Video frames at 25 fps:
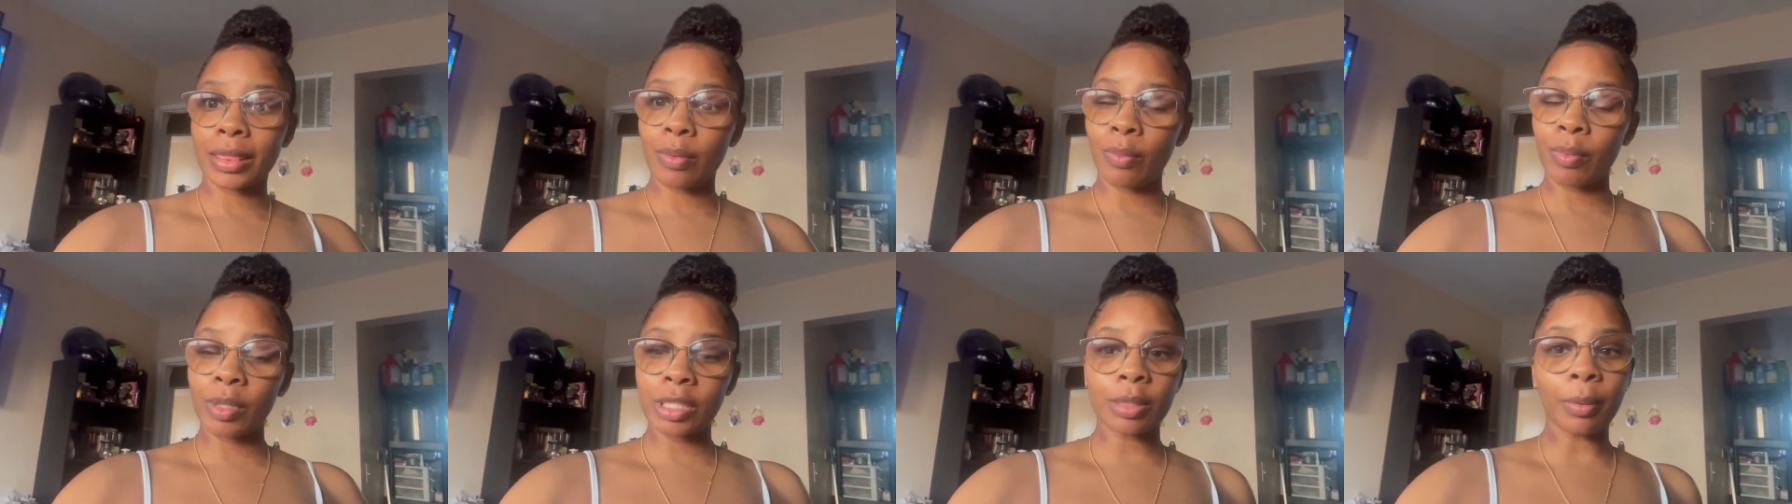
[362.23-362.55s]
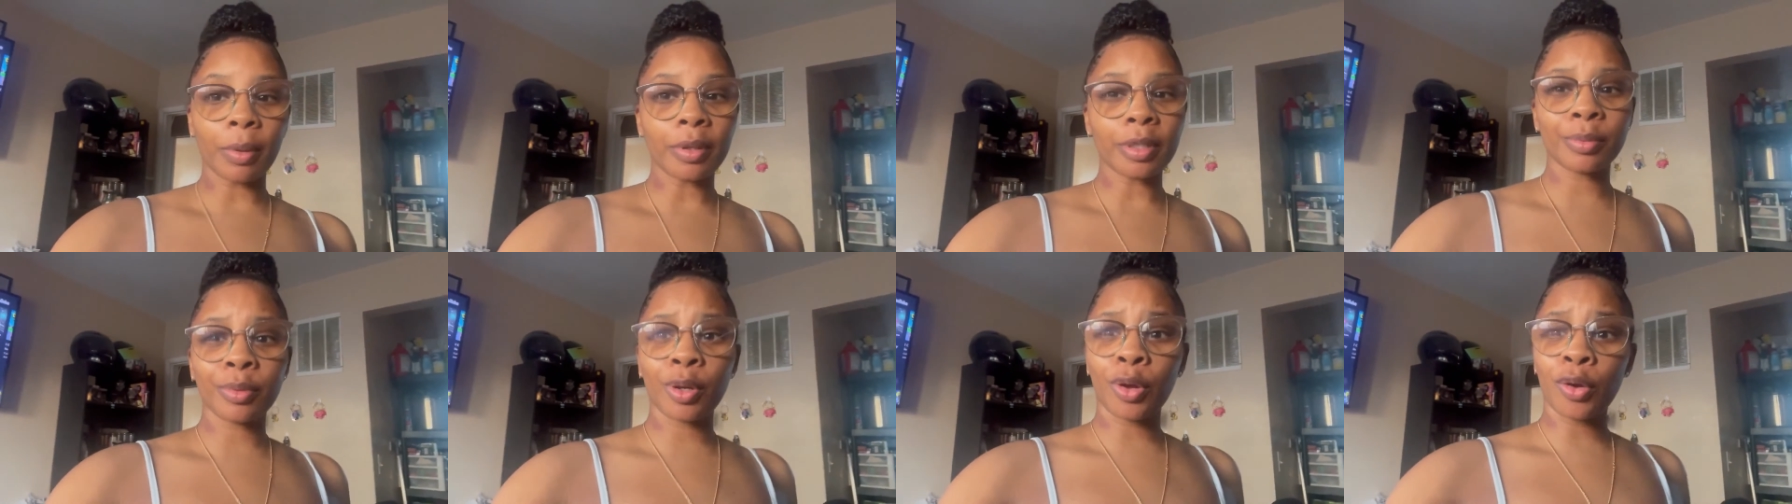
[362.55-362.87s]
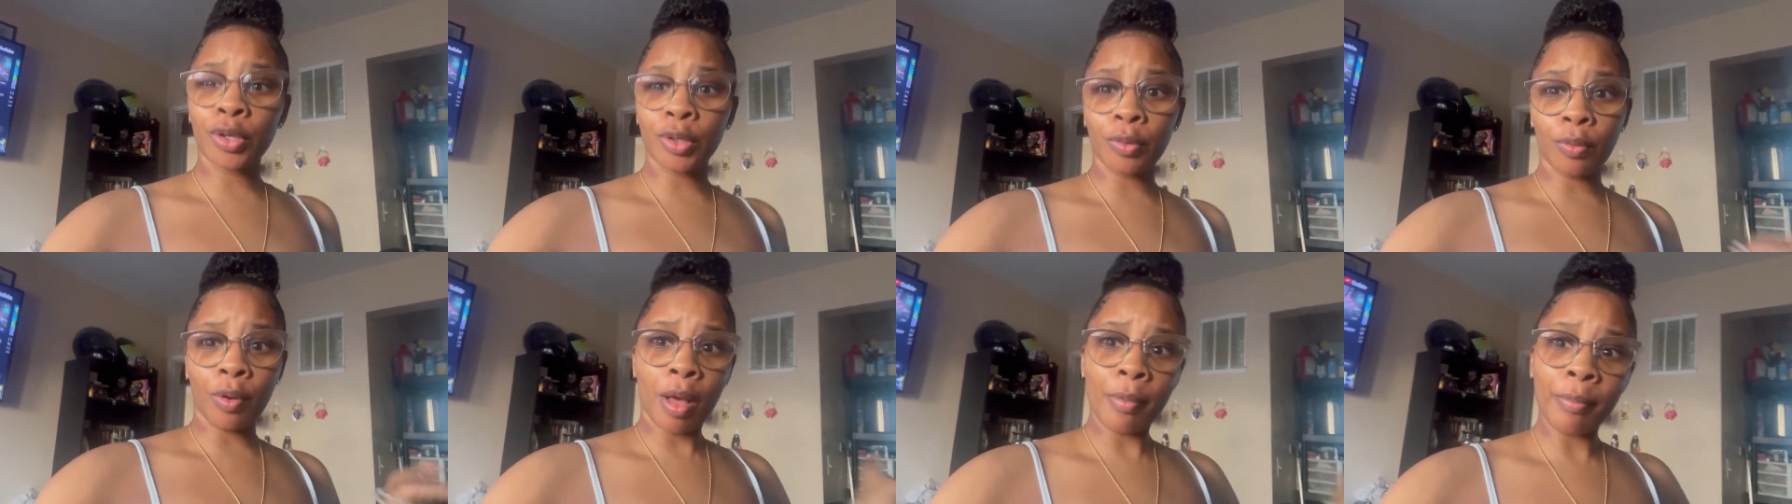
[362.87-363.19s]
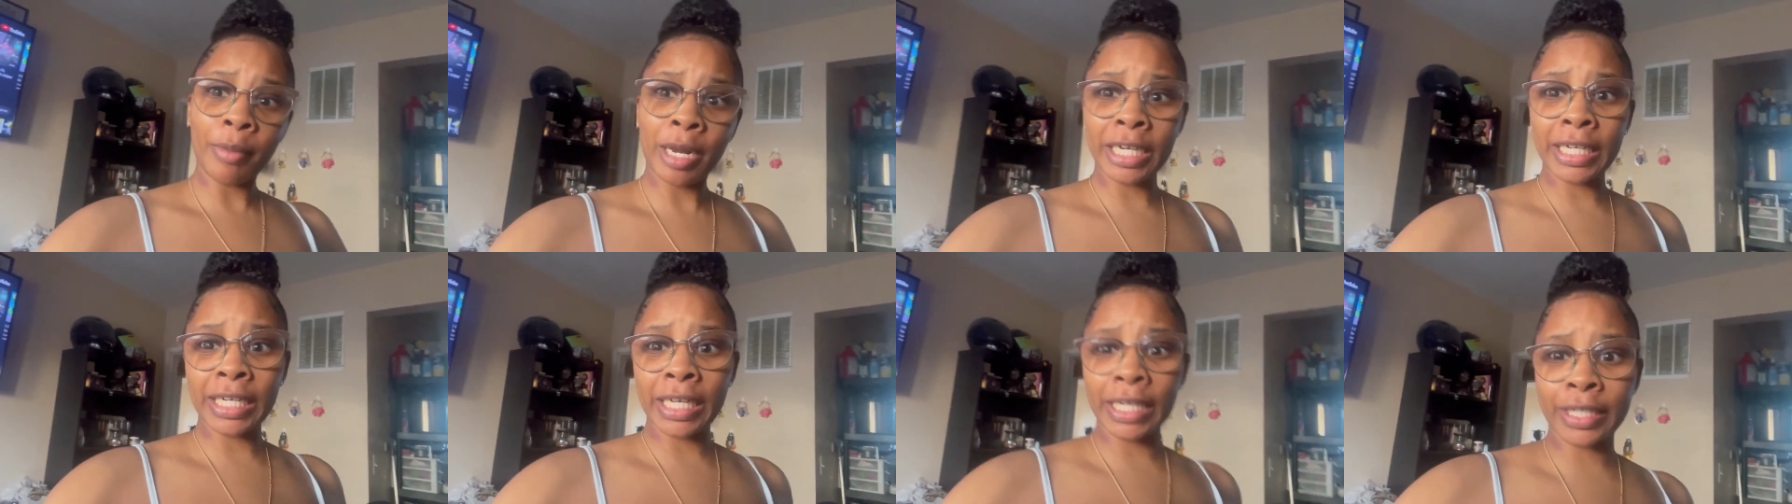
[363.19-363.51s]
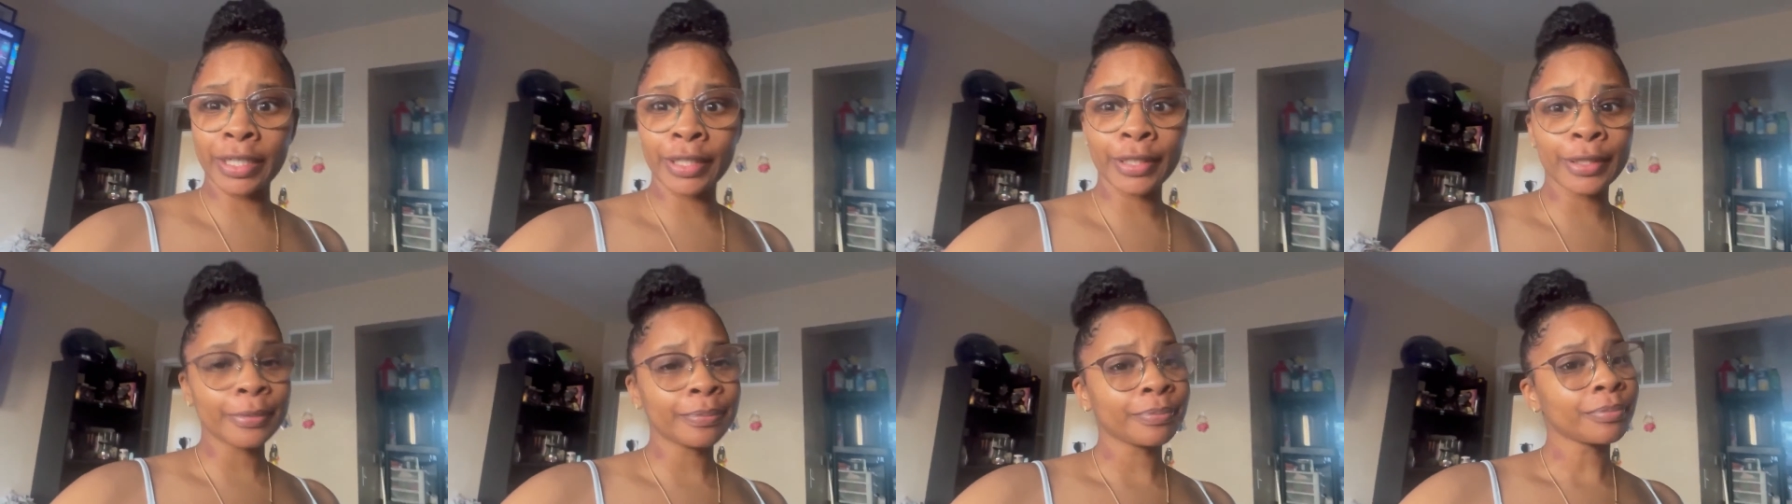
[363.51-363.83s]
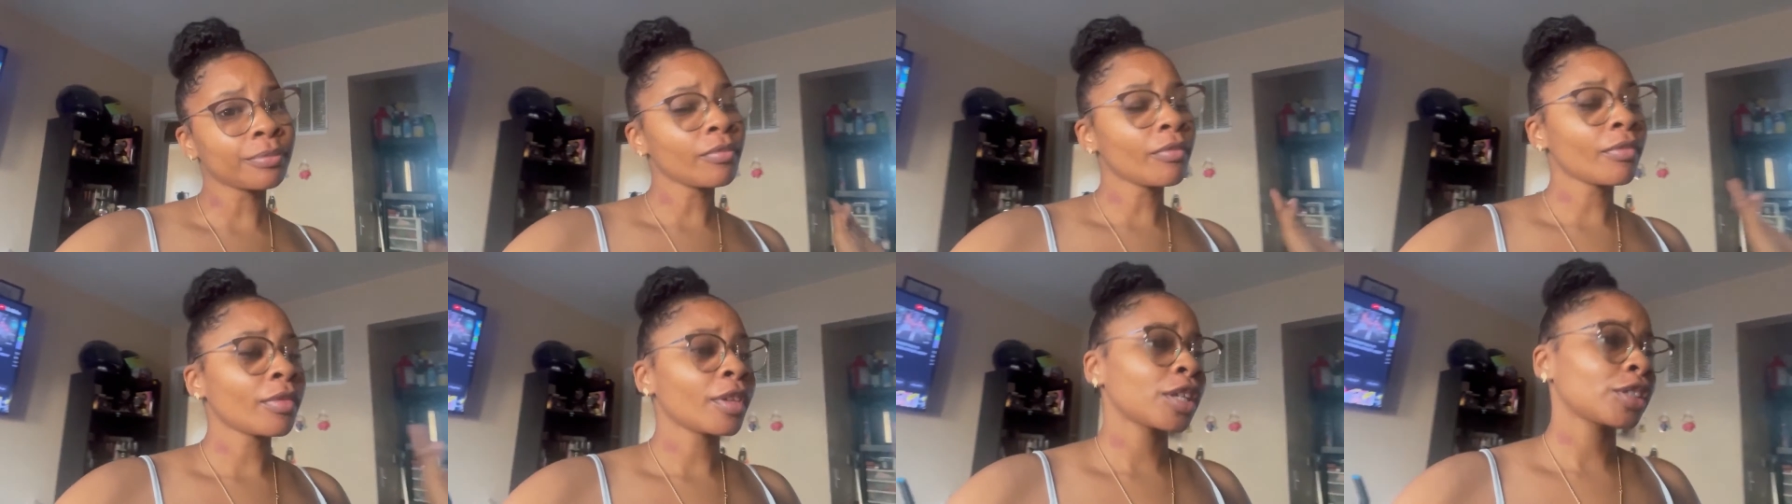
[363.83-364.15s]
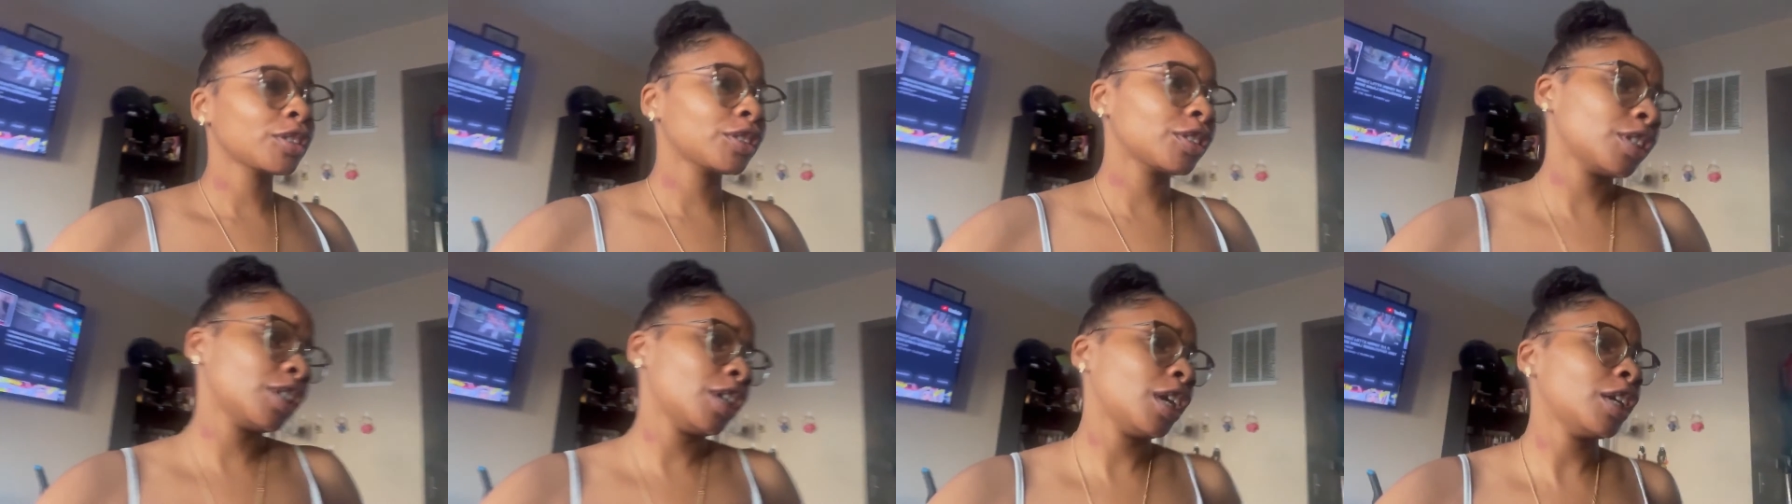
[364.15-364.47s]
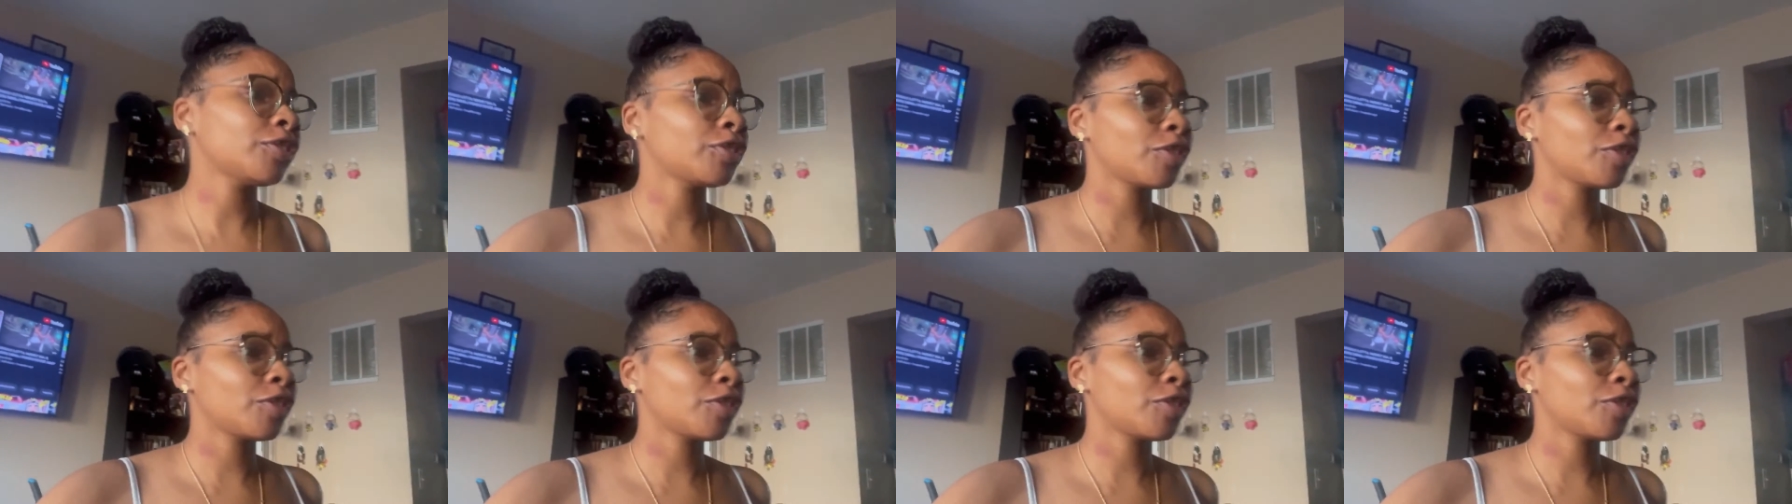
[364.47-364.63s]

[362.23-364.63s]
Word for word: we supposed to be going to Walmart later. So y'all